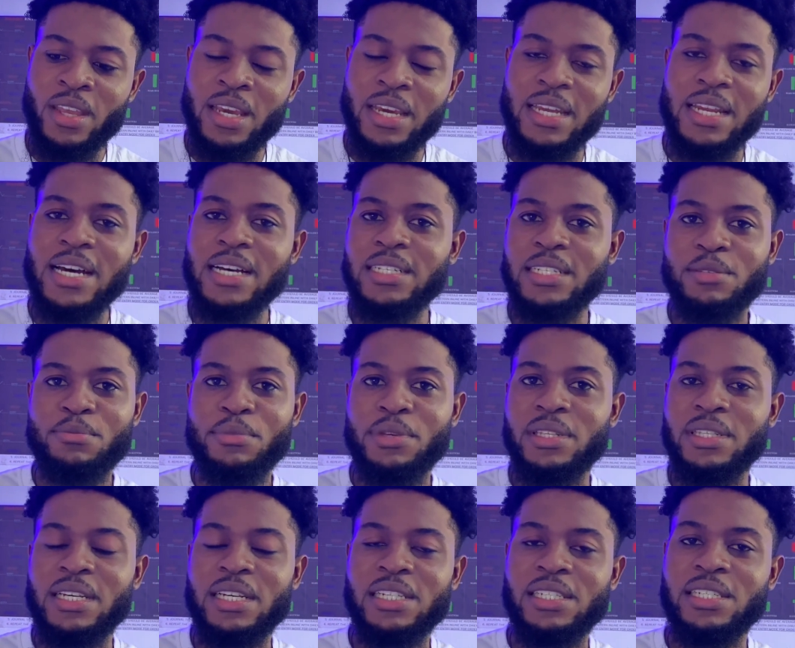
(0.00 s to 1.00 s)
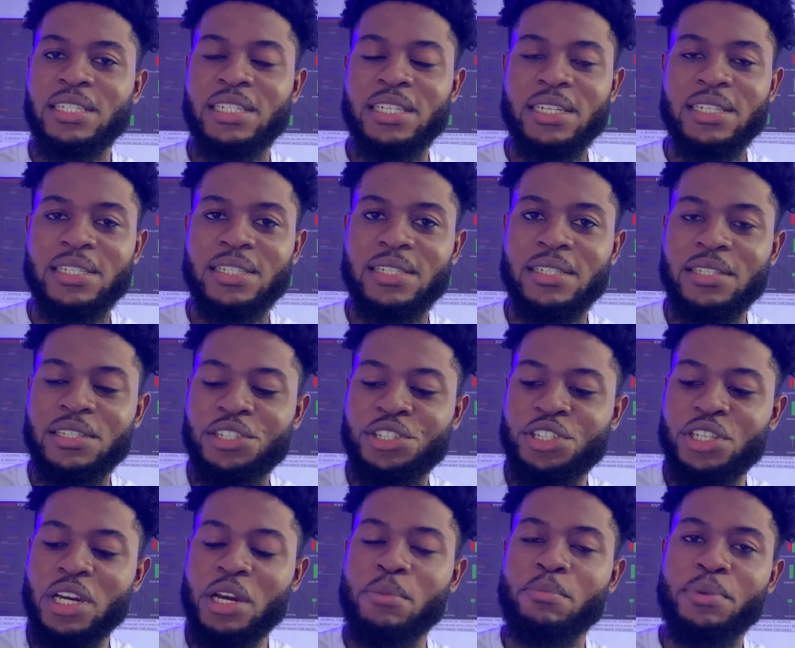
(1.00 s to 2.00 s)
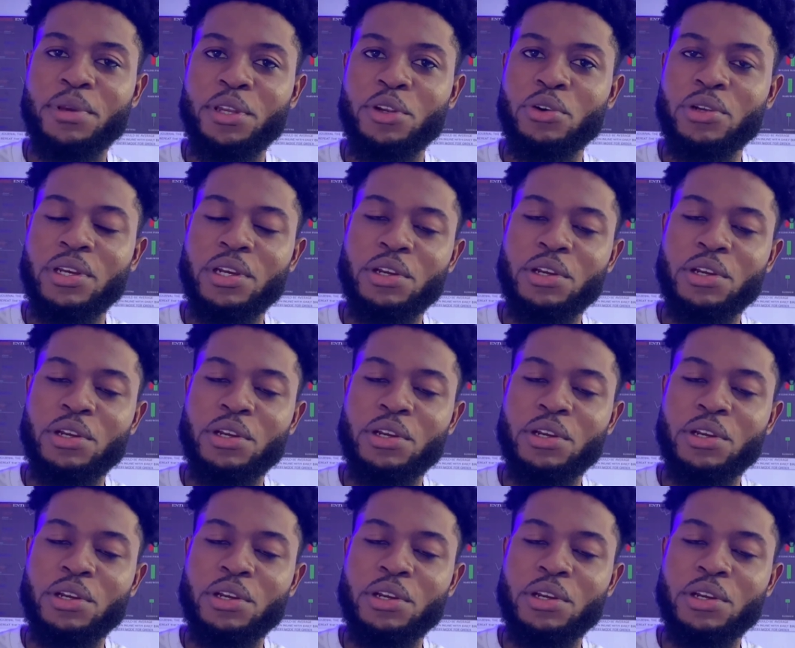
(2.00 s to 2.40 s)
it doesn't mean they just jump in on a